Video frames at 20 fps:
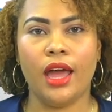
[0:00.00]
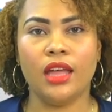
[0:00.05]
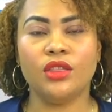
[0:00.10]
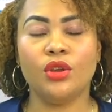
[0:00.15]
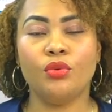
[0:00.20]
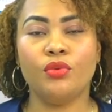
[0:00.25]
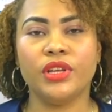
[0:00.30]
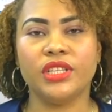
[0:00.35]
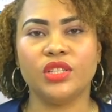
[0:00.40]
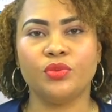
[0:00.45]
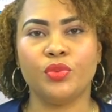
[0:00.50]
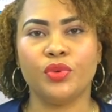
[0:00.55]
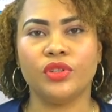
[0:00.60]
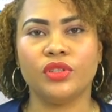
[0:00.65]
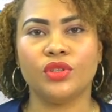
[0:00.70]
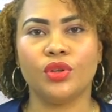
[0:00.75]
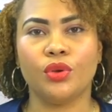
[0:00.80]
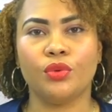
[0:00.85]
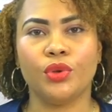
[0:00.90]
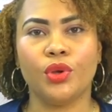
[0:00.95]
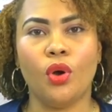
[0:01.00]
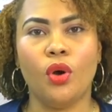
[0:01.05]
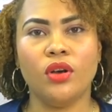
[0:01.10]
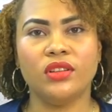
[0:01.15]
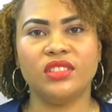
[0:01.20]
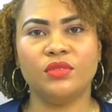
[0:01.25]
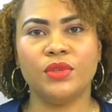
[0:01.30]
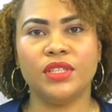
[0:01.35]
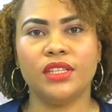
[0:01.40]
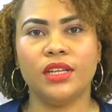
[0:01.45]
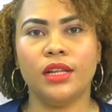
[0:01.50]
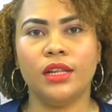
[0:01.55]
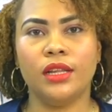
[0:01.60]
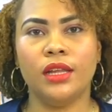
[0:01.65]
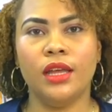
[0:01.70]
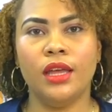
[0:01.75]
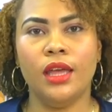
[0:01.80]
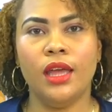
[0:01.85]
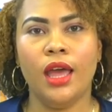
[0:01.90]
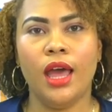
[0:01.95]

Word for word: at the respiratory hospital